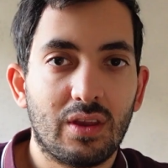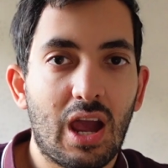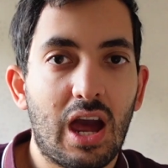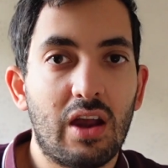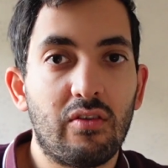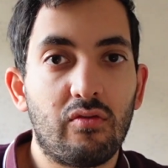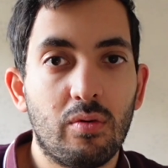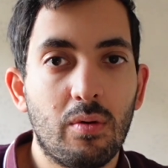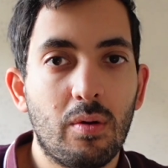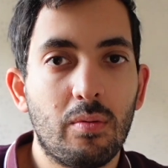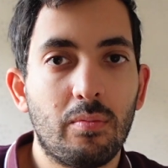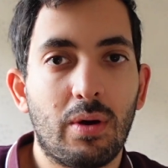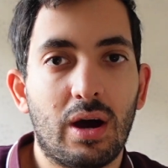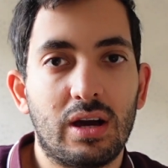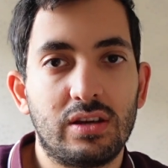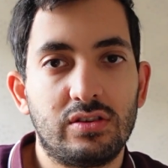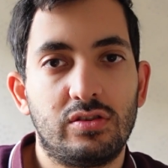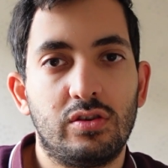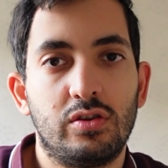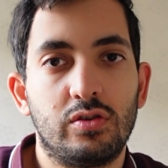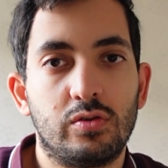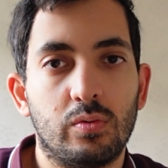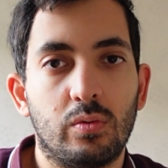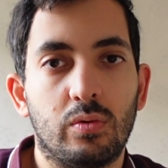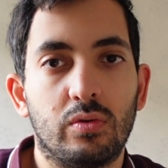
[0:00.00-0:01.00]
And remember, as
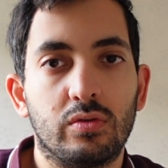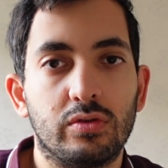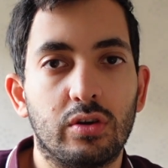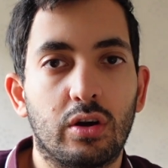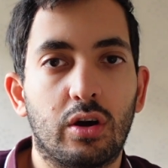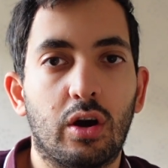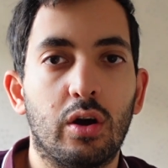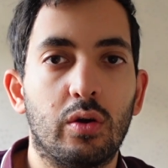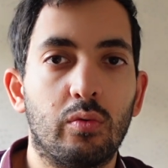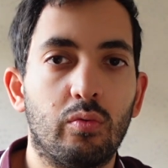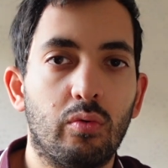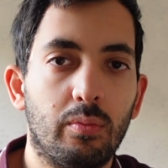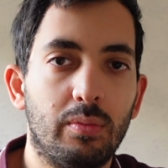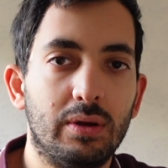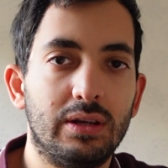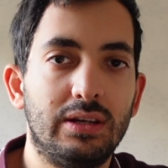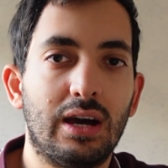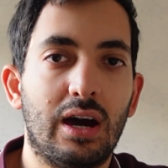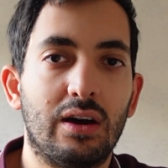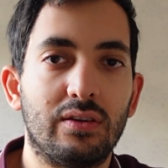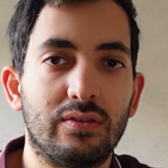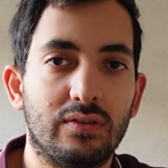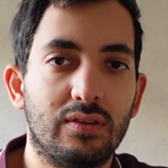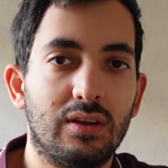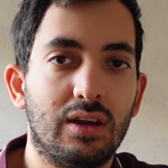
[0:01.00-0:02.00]
usual, the code will be
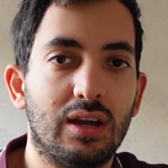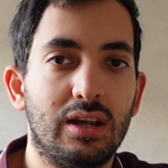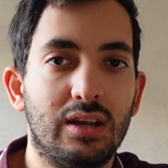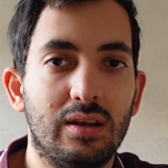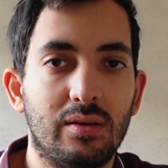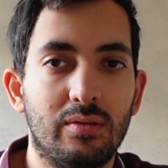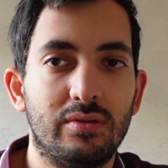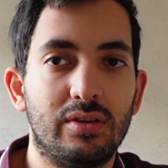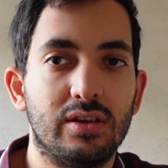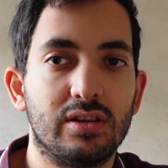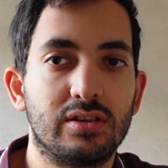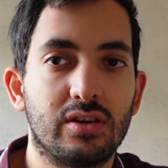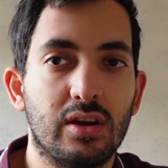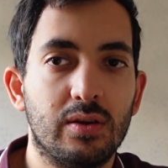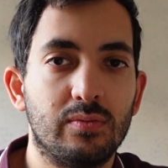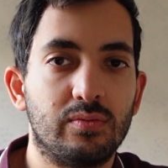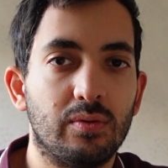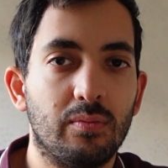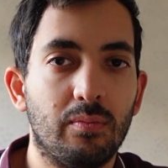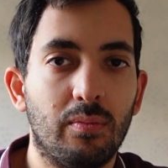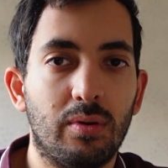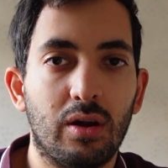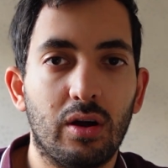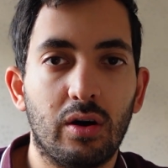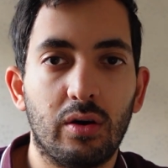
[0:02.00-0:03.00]
down in the
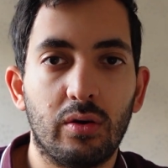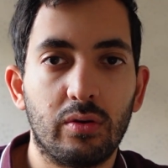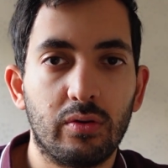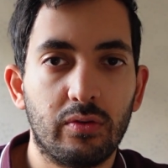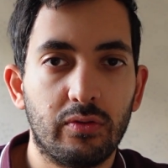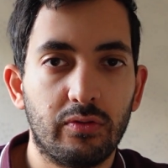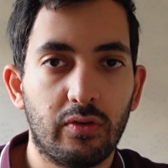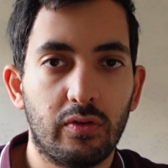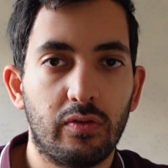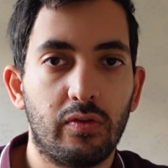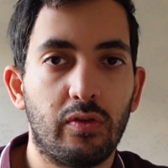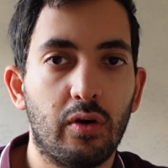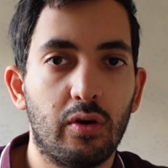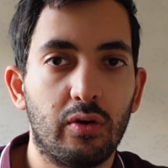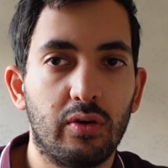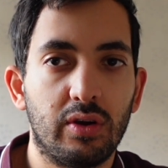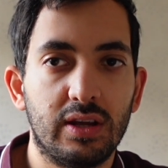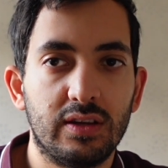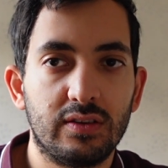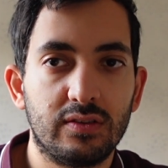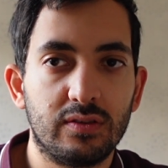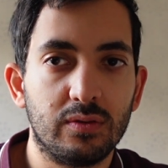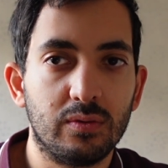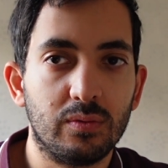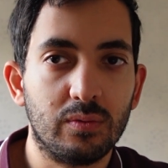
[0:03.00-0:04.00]
description below, so no
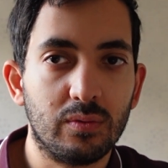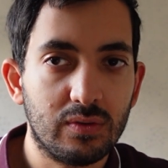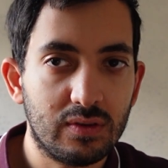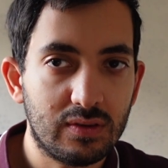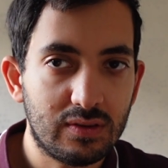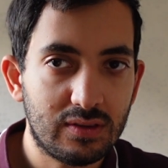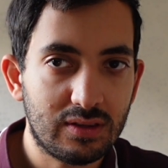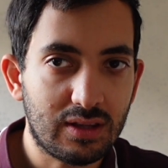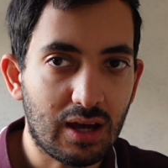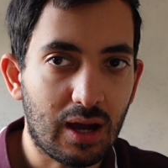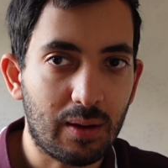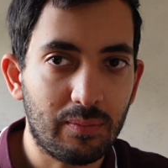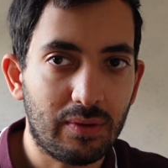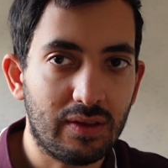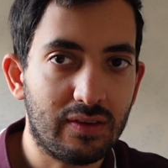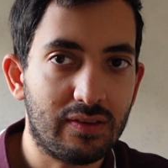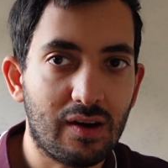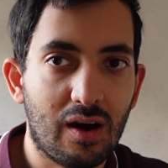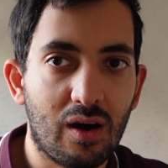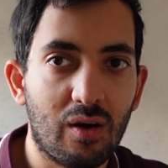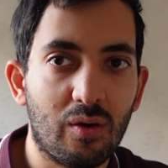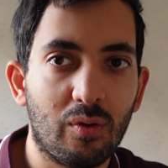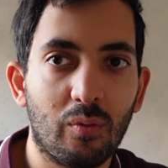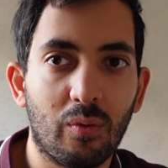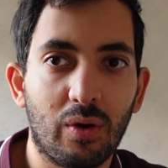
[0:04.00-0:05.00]
need to type this
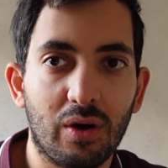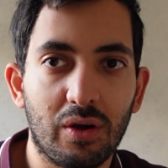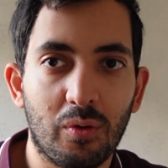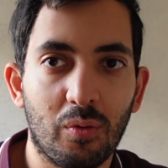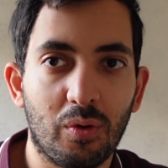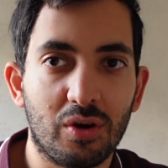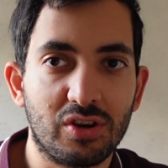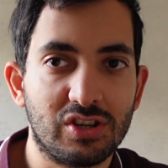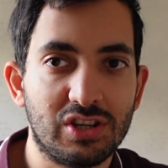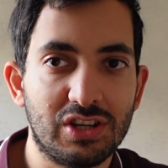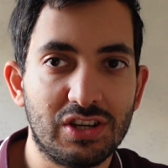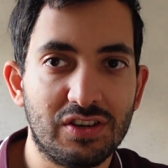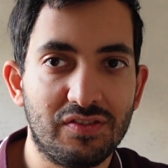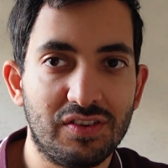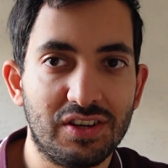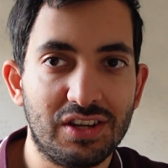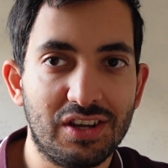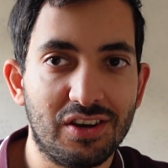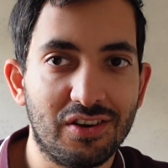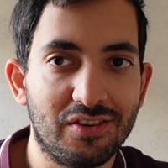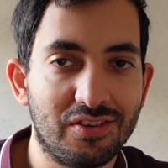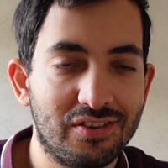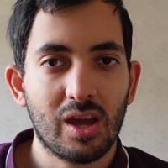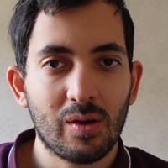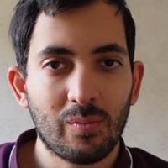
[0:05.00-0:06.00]
out while you're watching the video.